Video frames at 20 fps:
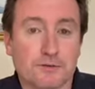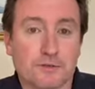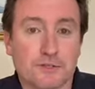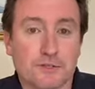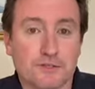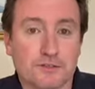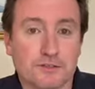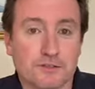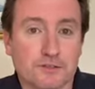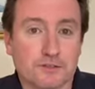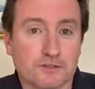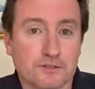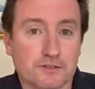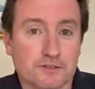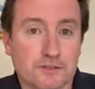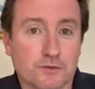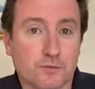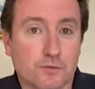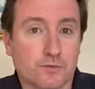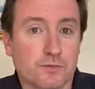this instance,
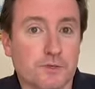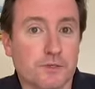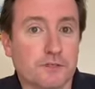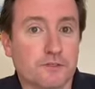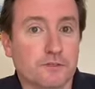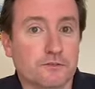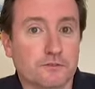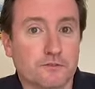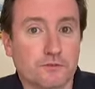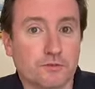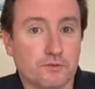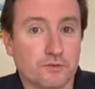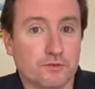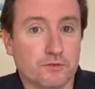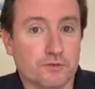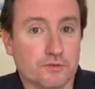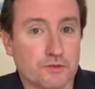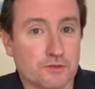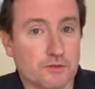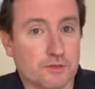it will be
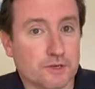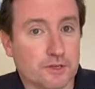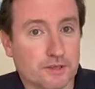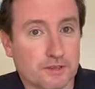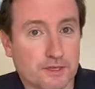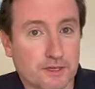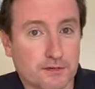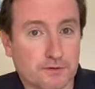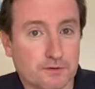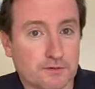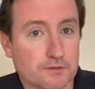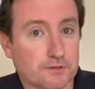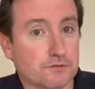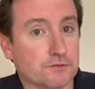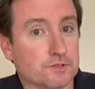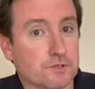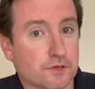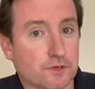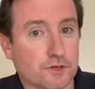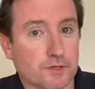230,000
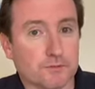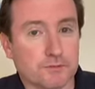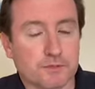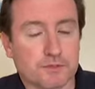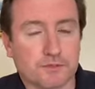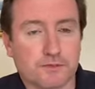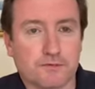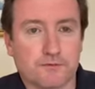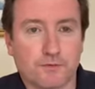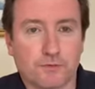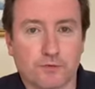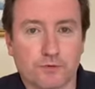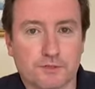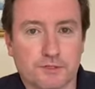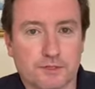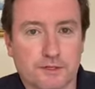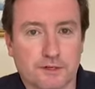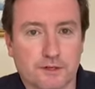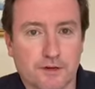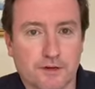times
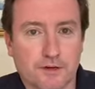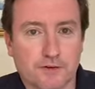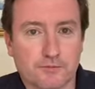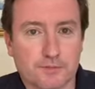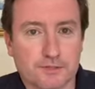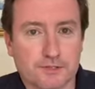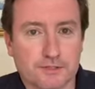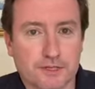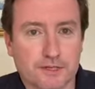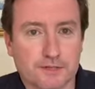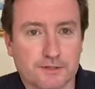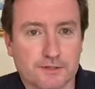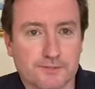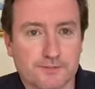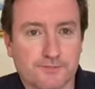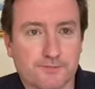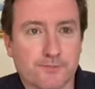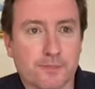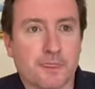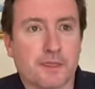14.5%.
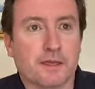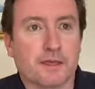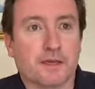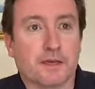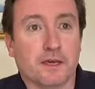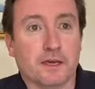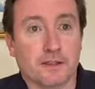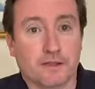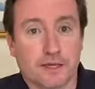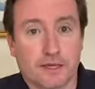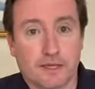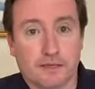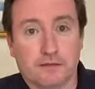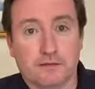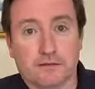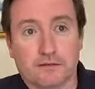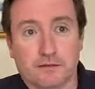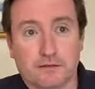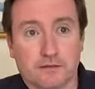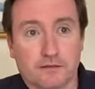And then
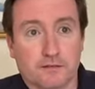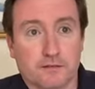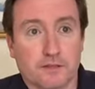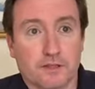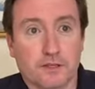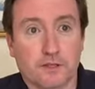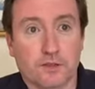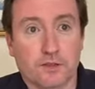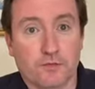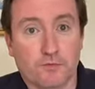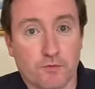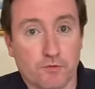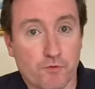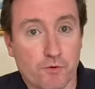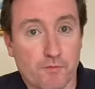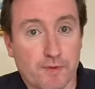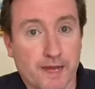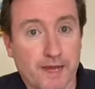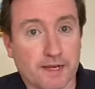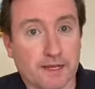the
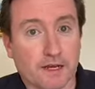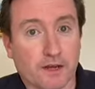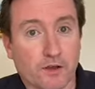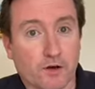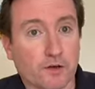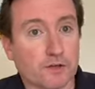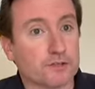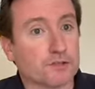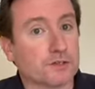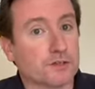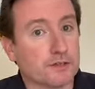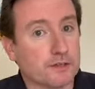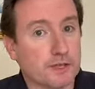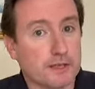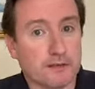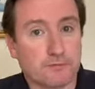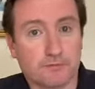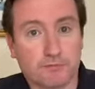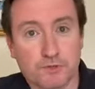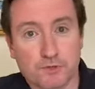remaining loss can
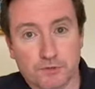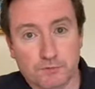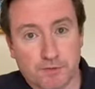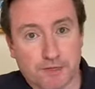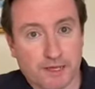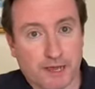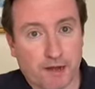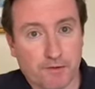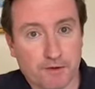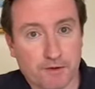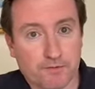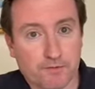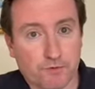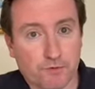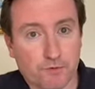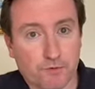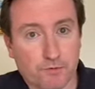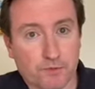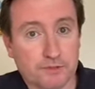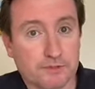then just be carried
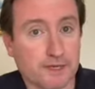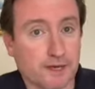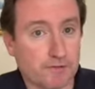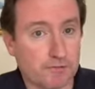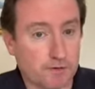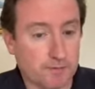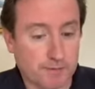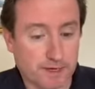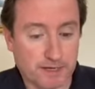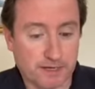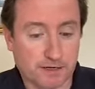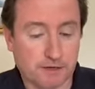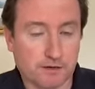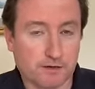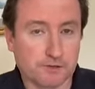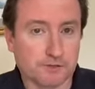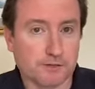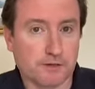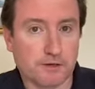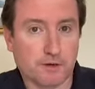forward. That remaining
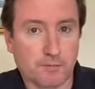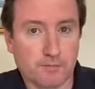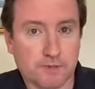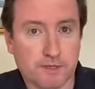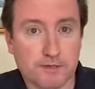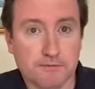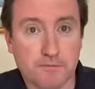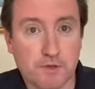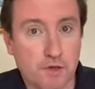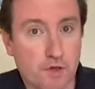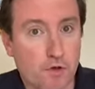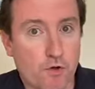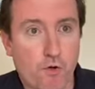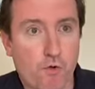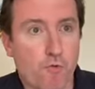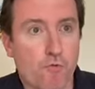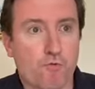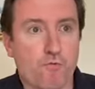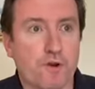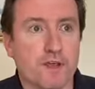loss cannot be
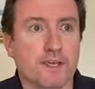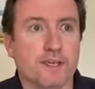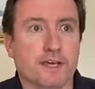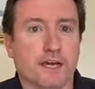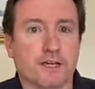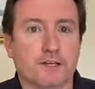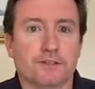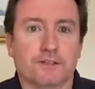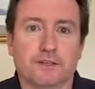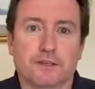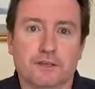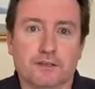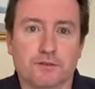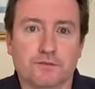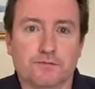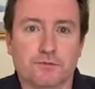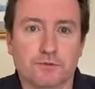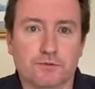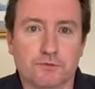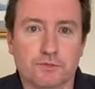recashed in the
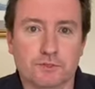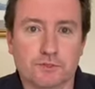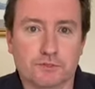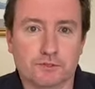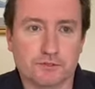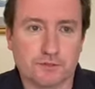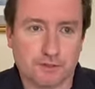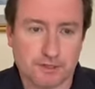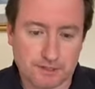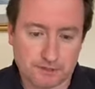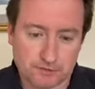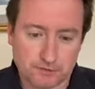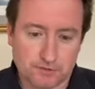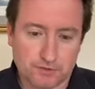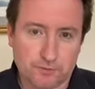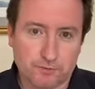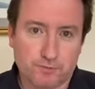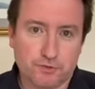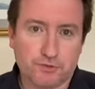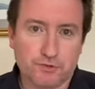future. So that's just
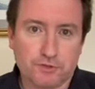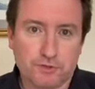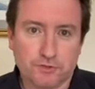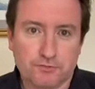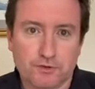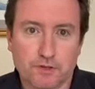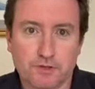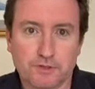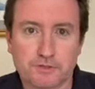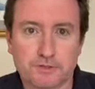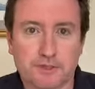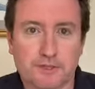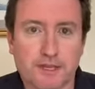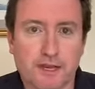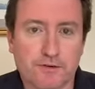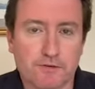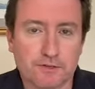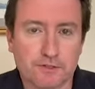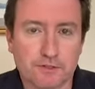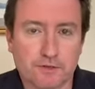a preserved loss that
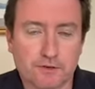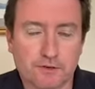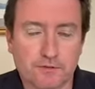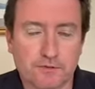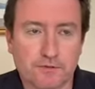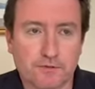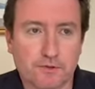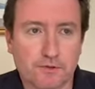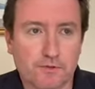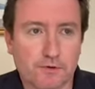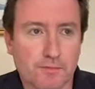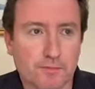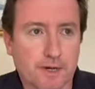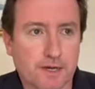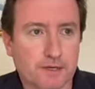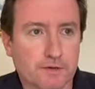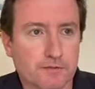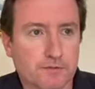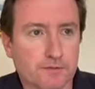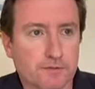carries on for the
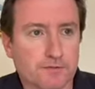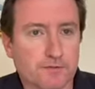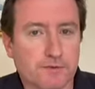remainder of